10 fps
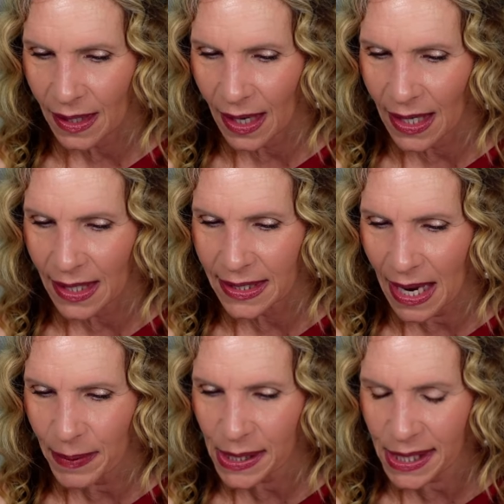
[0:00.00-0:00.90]
uh,
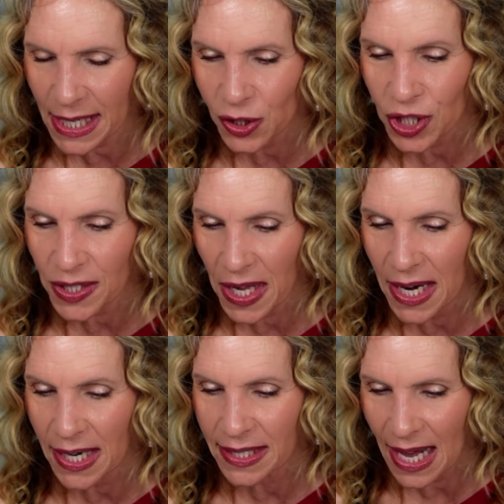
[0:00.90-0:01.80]
Debbie says she's in
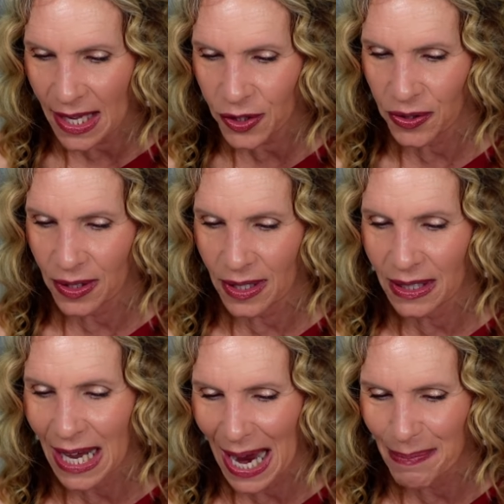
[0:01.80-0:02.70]
a desert
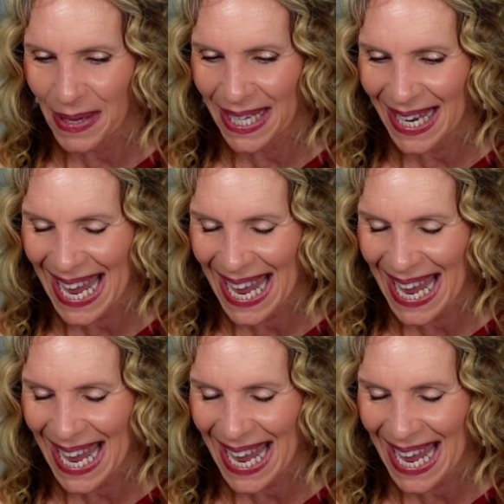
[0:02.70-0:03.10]
climate